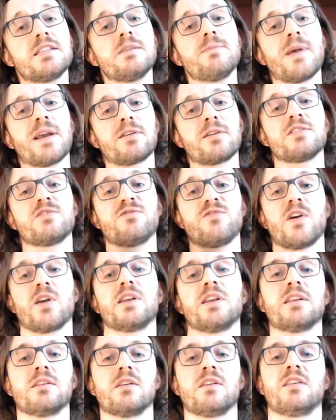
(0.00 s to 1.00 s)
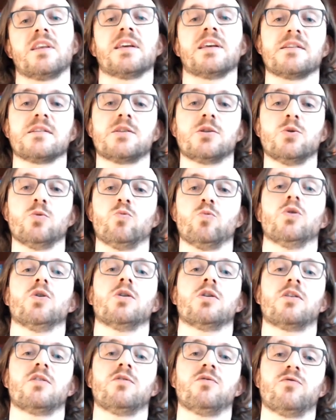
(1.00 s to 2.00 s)
is about us finding the things that
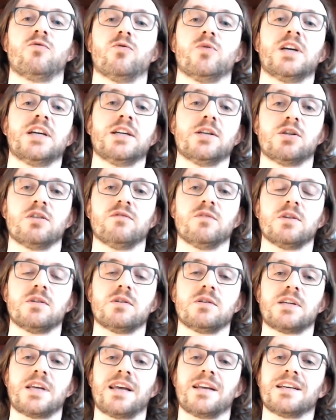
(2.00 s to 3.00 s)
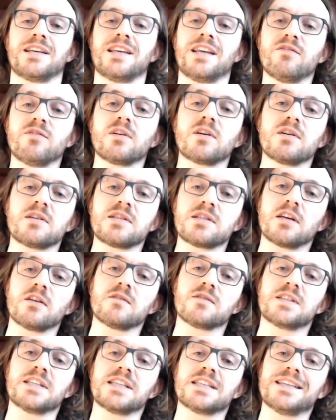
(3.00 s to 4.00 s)
work for each of us and giving
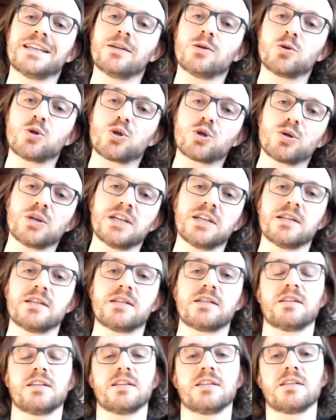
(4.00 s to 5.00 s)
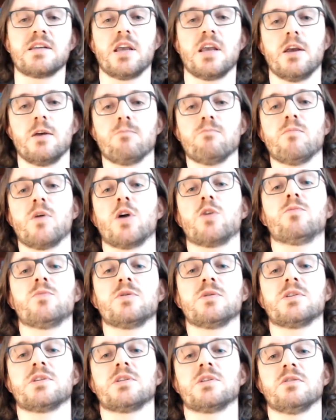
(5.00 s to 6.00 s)
ourselves these little treats, these
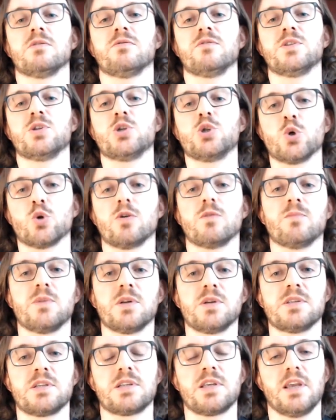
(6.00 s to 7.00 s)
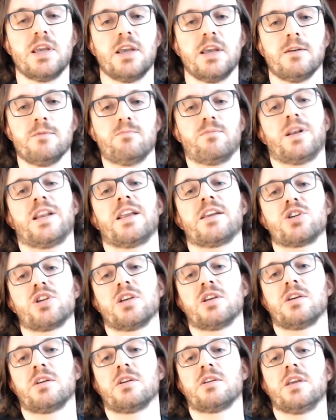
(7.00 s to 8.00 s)
moments of enjoyment and
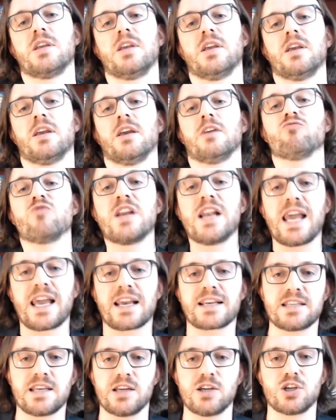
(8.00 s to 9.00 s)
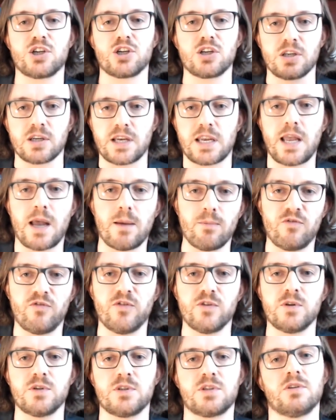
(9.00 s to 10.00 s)
pleasure and relaxation and
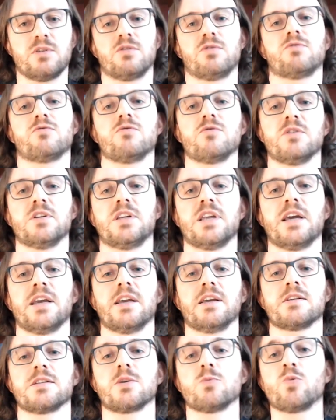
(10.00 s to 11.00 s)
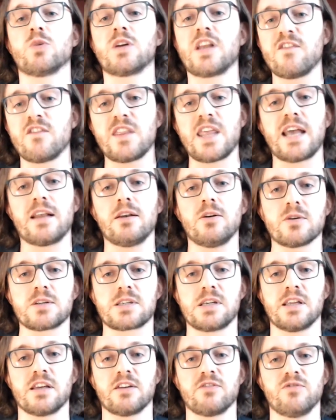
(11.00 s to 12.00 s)
comfort through the day. So whatever that
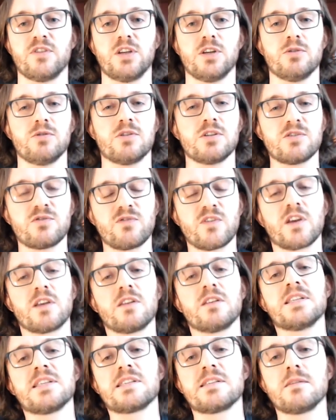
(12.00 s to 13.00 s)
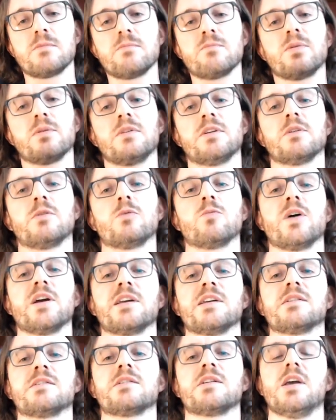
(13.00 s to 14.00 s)
looks like for you, just find these simple little
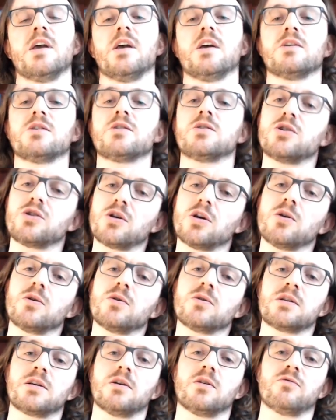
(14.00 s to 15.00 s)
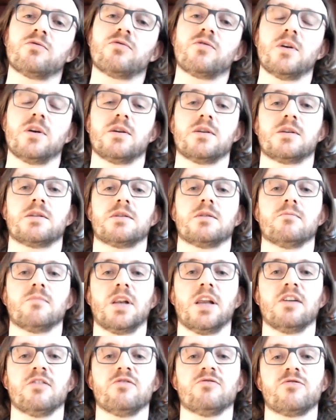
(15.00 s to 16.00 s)
ways to show yourself some
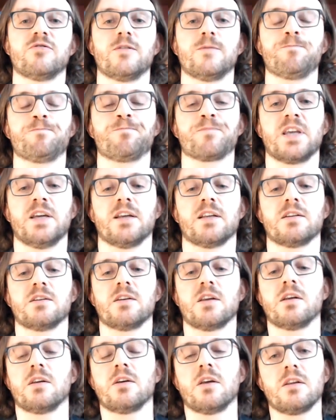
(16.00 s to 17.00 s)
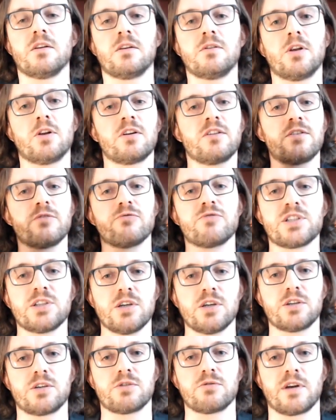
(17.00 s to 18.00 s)
love. And a lot of the
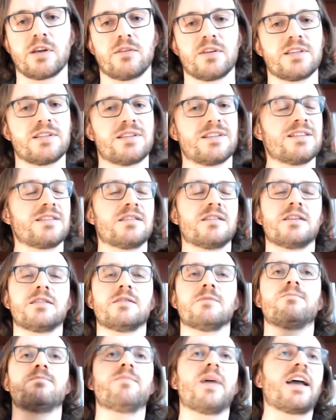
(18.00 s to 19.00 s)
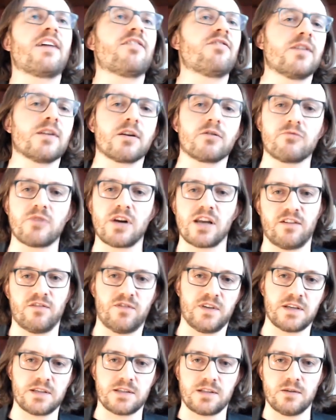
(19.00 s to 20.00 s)
research around this, there's a baffling array of
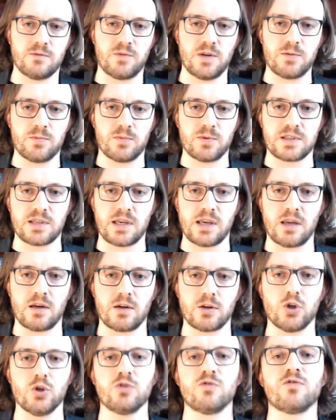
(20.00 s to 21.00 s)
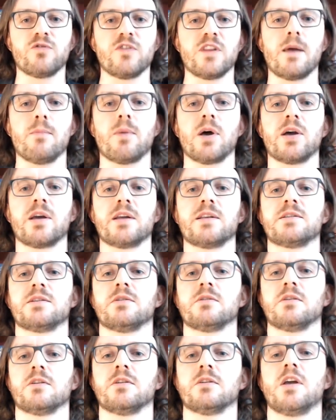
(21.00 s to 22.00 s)
things that people say are good for their minds
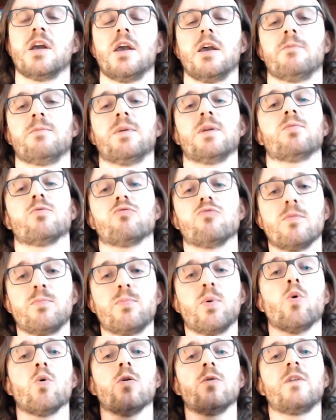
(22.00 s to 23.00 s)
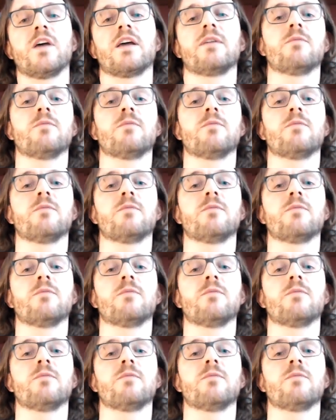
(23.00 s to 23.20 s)
and that people report